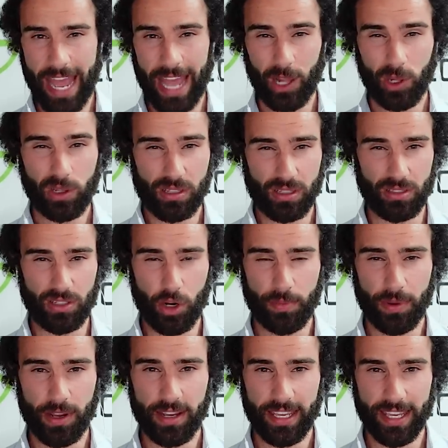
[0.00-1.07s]

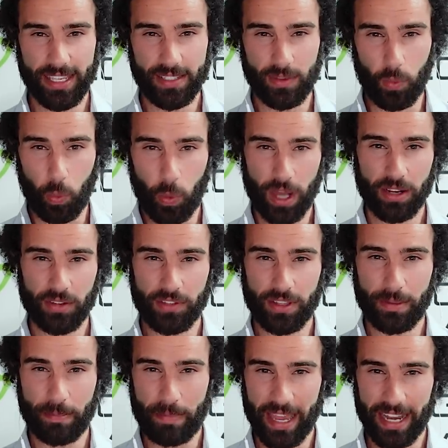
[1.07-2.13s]
L-Dopa is one of the
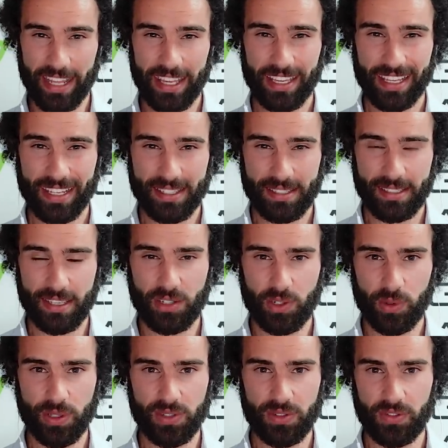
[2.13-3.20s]
many
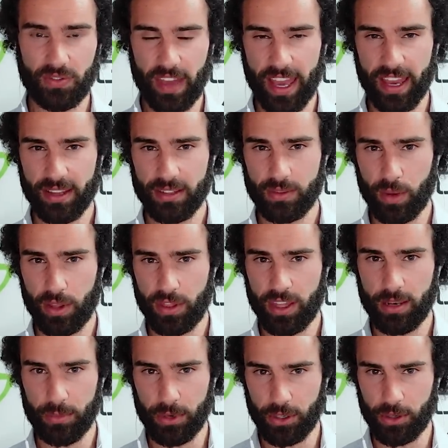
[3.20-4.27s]
constituents found
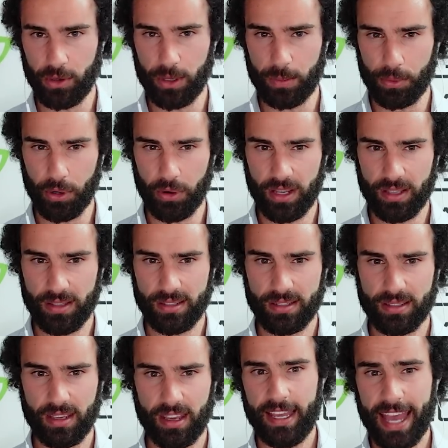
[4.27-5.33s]
within Mucuna
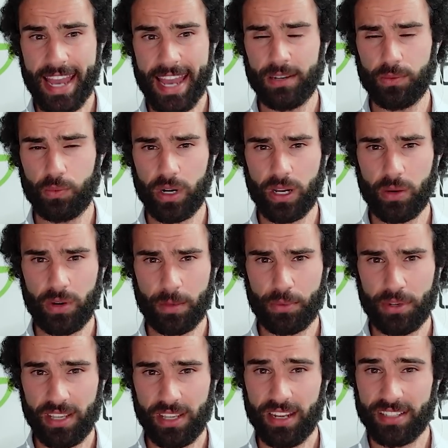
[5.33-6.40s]
Pruriens. And what I want to
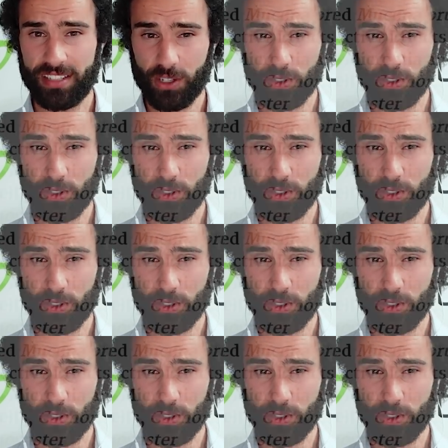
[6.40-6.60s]
present is